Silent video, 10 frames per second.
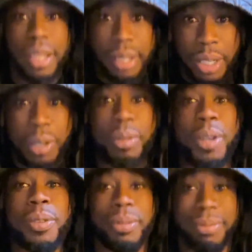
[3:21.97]
They're going to
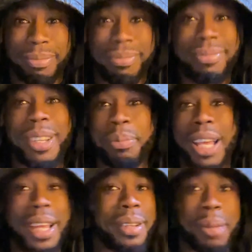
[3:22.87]
grow.
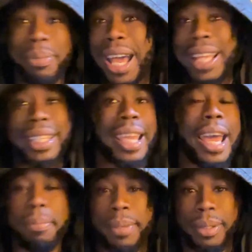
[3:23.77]
I'm not
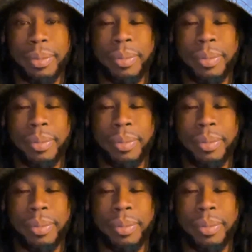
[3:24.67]
capping.